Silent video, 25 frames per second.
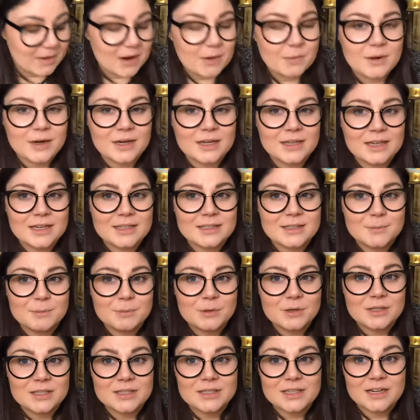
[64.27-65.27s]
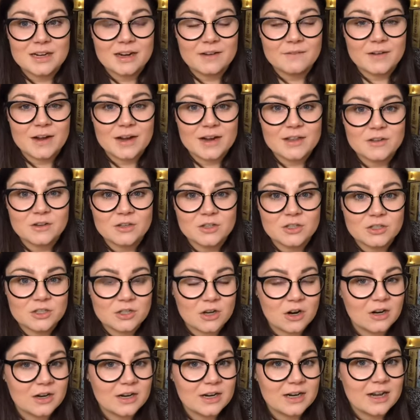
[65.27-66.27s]
I want to get to books that I've either
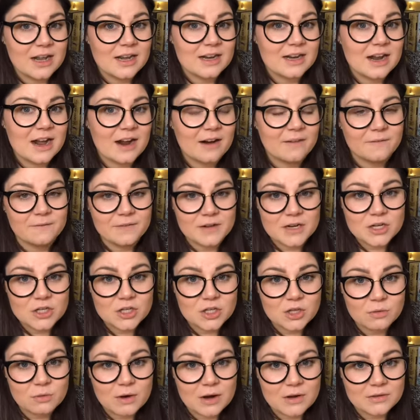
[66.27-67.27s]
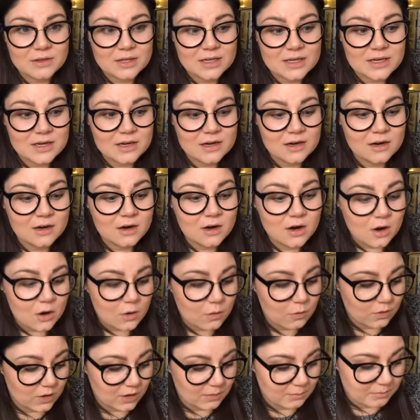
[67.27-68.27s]
started and not finished throughout the year,
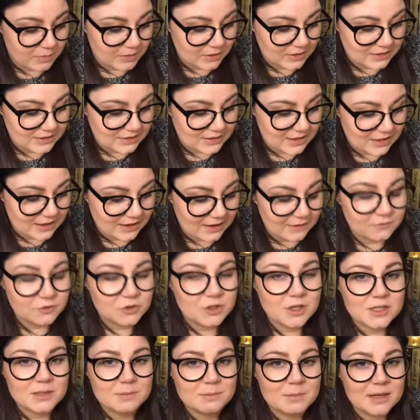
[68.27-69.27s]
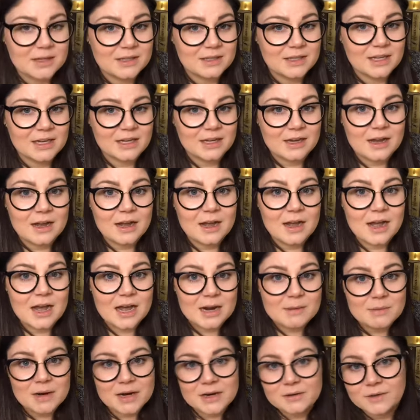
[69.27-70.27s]
or books that have just been like
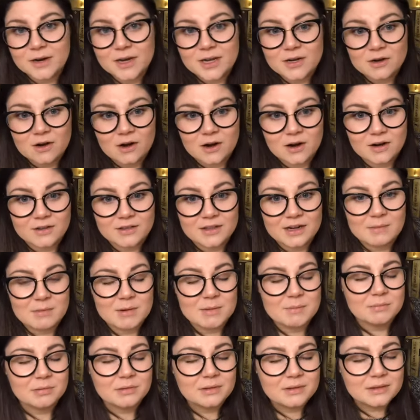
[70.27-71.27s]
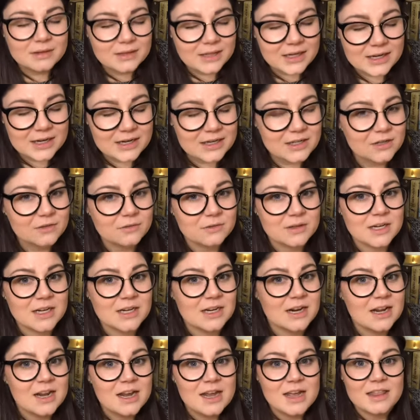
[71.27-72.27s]
on my radar that I've been planning to
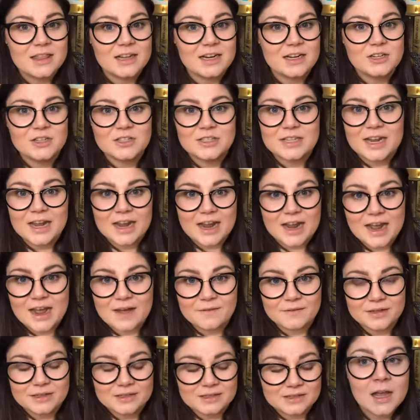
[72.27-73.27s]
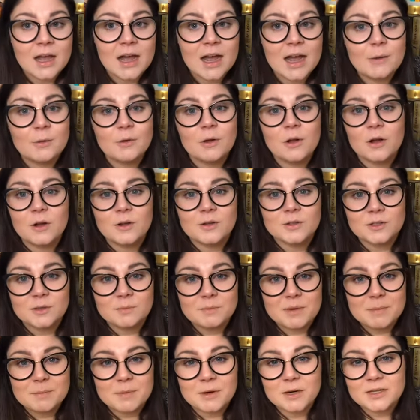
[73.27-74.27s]
read that I just haven't. I will also
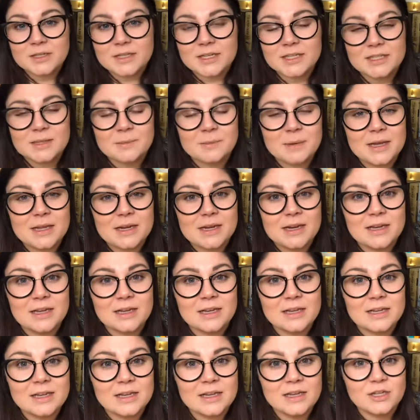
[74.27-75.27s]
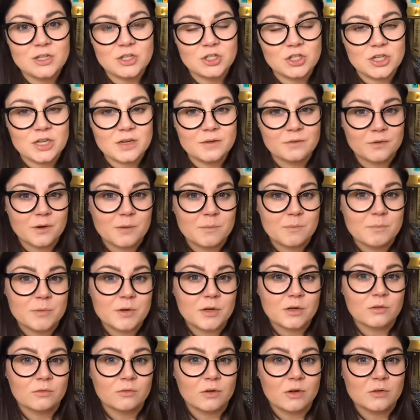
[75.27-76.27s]
be participating in G from
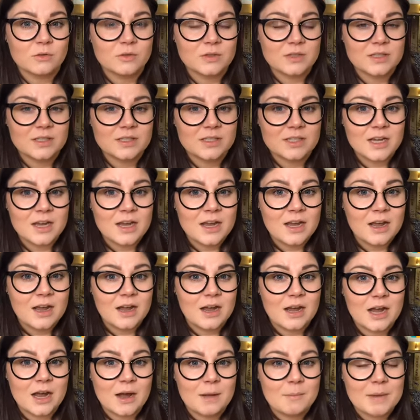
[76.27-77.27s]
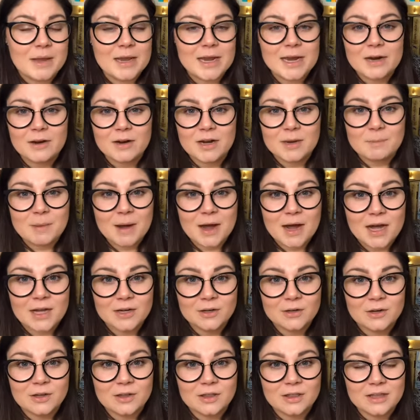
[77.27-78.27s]
Book Roast's Harry
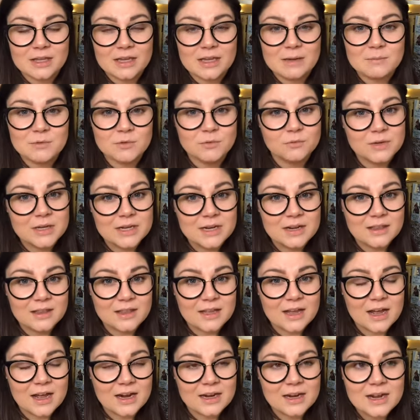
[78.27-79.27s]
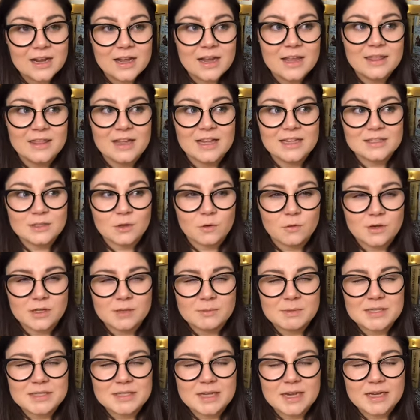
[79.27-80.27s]
Potter themed readathon. That's going to
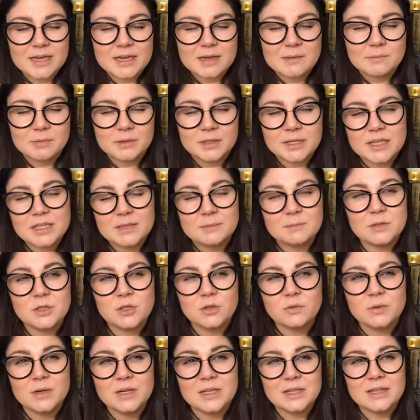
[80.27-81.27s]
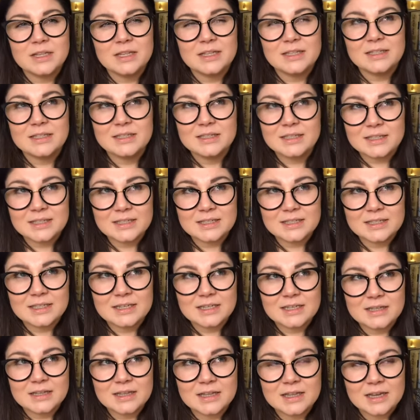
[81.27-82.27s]
be taking place between the
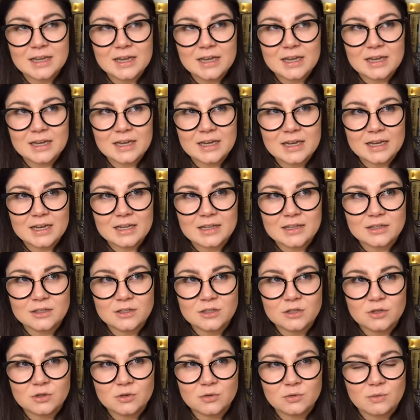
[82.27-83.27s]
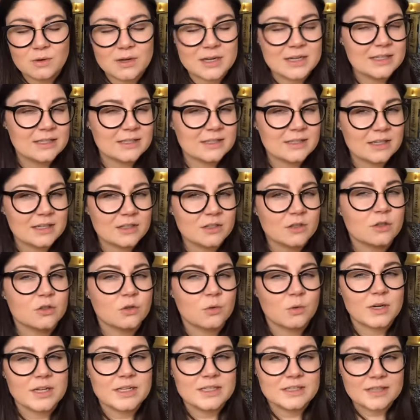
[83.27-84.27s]
16th and the 26th or
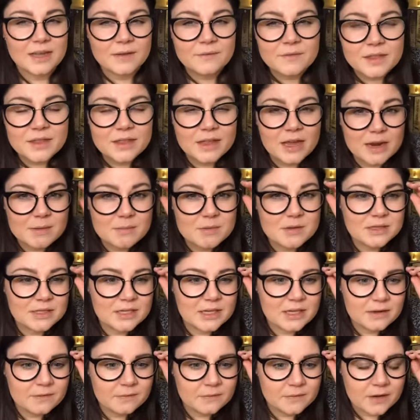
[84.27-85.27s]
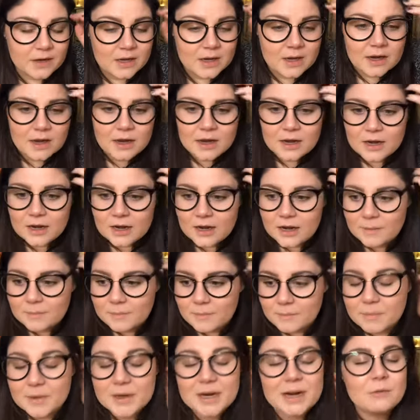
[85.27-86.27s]
27th, I believe.
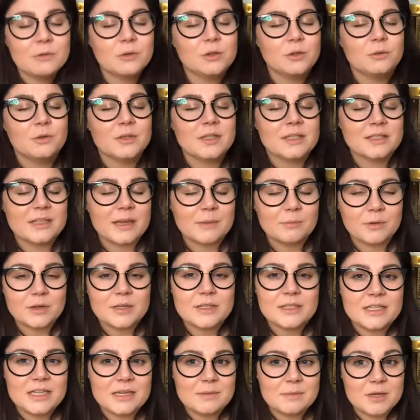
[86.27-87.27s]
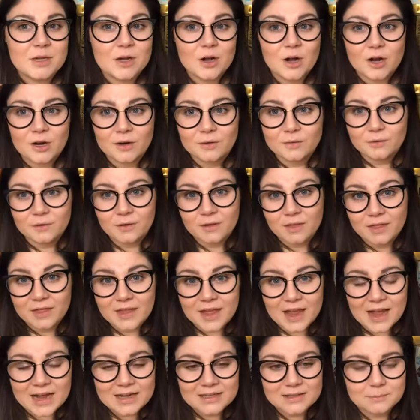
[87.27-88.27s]
But I will do a separate TBR for
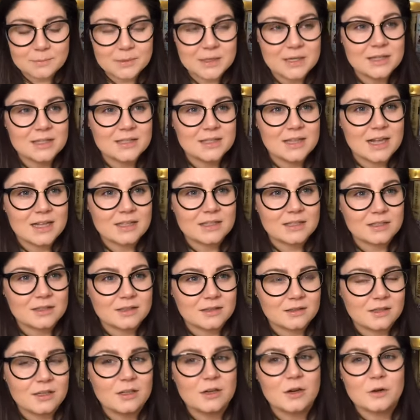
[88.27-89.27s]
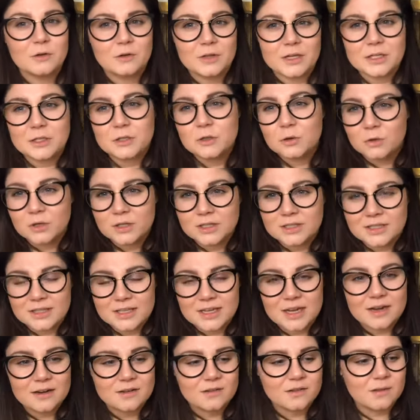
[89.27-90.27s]
that because that's, you know, like towards
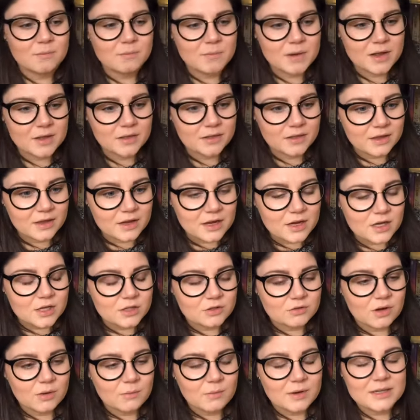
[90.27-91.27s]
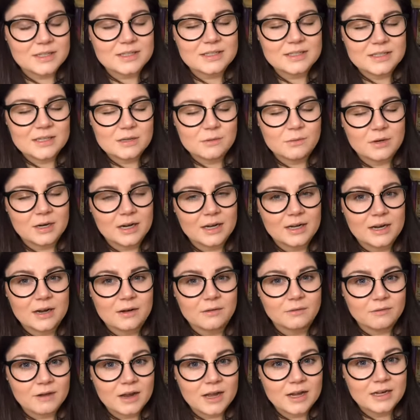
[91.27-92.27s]
the end of the month. So I want to see what I get
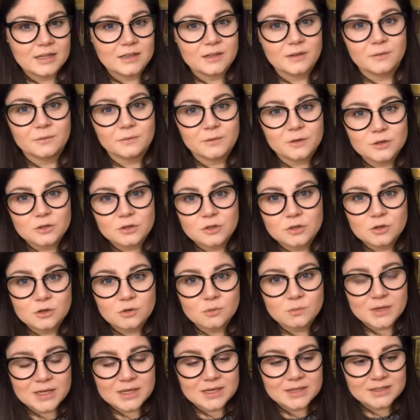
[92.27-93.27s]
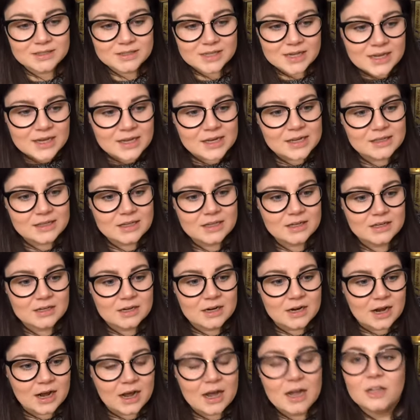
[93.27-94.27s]
read in the first 2 weeks, and then
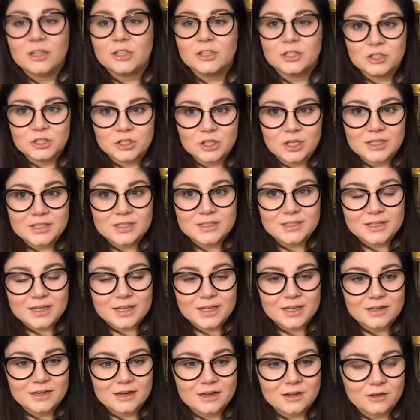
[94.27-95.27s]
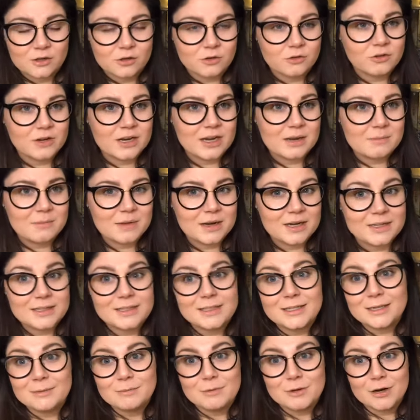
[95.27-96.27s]
I'll adjust and I'll create my
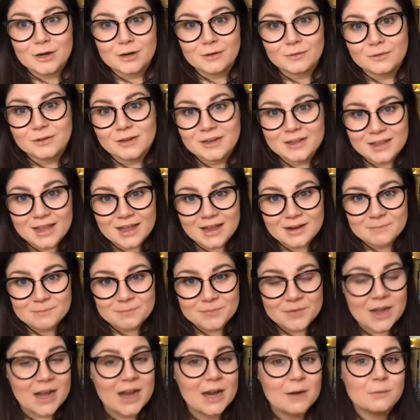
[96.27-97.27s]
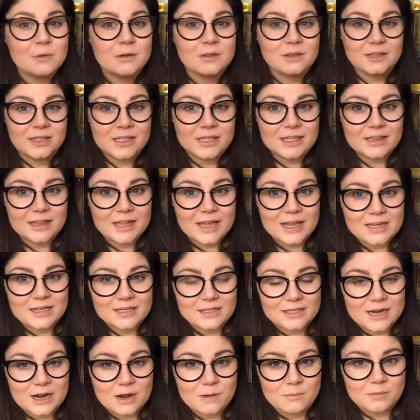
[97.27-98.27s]
TBR for it then. I will link that
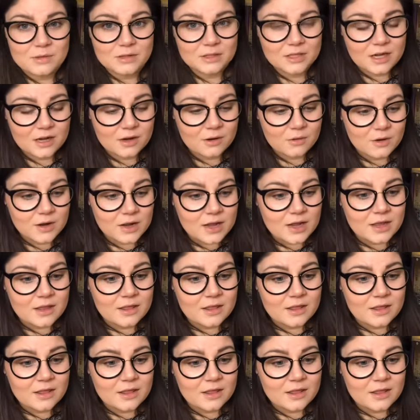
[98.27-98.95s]
down below.